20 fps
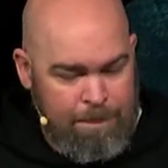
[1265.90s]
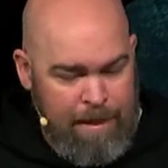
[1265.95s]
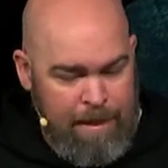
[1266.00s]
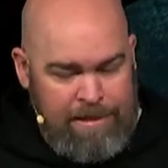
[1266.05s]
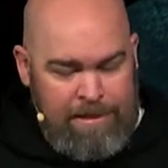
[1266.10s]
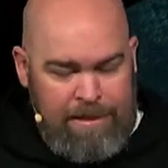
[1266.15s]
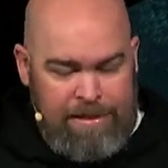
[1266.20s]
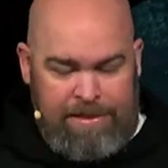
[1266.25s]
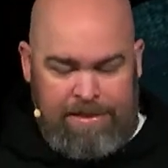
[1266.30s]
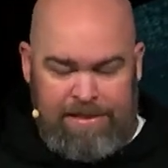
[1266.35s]

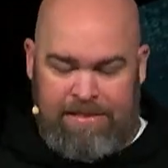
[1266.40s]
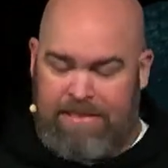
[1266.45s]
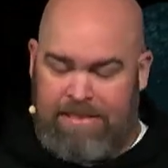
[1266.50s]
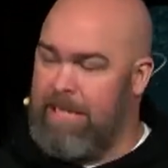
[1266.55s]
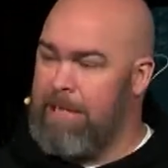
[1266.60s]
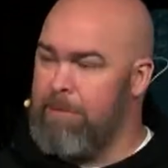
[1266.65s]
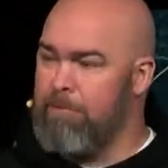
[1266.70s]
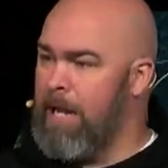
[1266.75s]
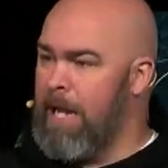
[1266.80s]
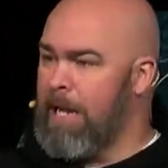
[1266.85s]
It doesn't
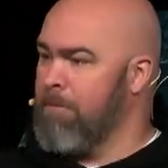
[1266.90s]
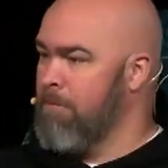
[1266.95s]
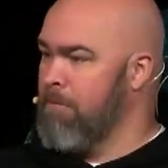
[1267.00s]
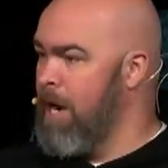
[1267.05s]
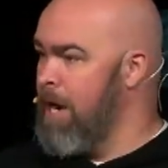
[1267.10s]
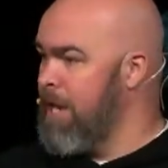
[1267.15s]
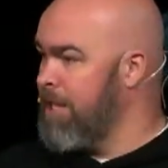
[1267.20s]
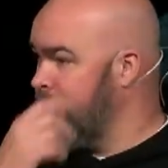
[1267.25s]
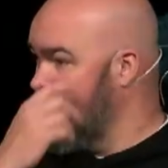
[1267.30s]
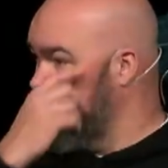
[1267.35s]
seem like
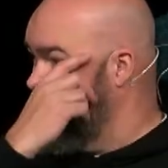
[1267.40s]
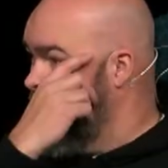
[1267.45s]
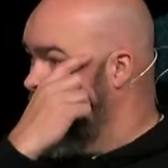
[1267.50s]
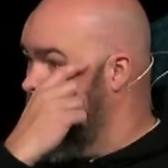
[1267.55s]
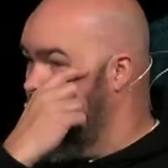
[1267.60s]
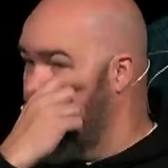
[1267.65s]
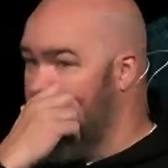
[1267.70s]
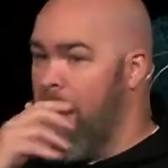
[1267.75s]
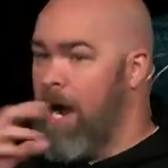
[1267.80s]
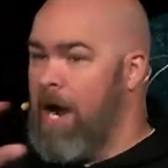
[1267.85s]
much.
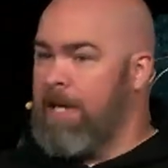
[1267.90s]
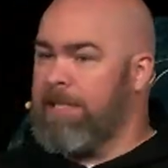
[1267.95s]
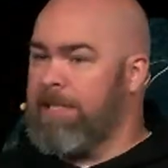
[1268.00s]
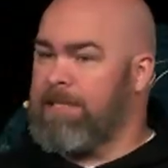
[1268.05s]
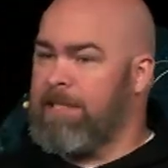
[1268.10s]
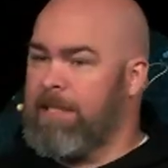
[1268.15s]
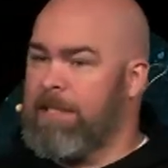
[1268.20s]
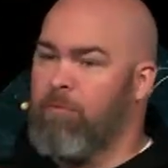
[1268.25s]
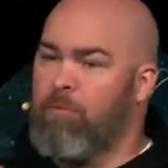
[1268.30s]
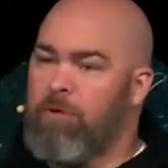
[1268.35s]
And
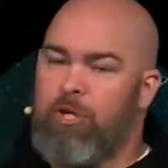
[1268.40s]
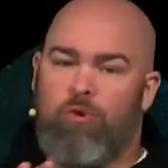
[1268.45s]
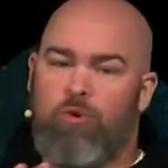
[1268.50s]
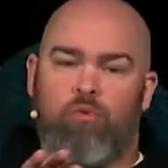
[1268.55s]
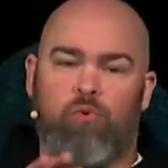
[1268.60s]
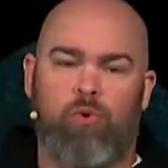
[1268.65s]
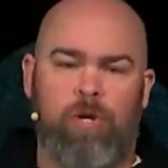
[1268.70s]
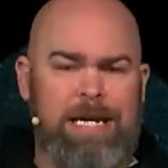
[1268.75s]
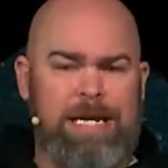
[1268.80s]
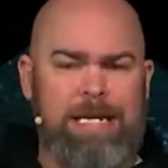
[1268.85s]
honestly, when you
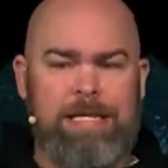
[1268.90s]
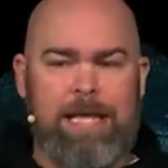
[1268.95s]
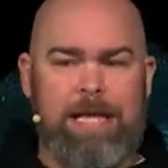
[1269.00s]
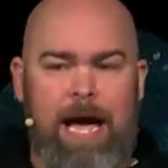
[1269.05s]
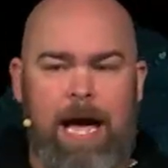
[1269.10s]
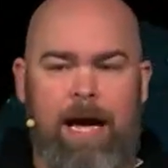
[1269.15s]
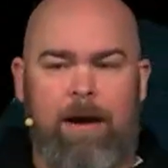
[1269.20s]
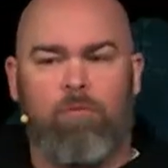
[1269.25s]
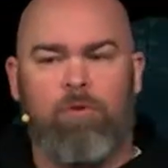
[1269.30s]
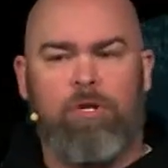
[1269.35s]
read
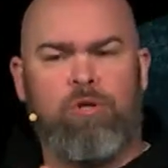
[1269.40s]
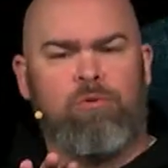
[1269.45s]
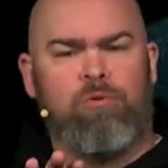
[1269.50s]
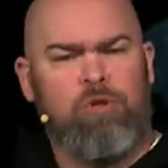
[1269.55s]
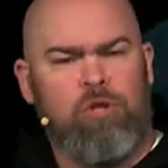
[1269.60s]
that, when you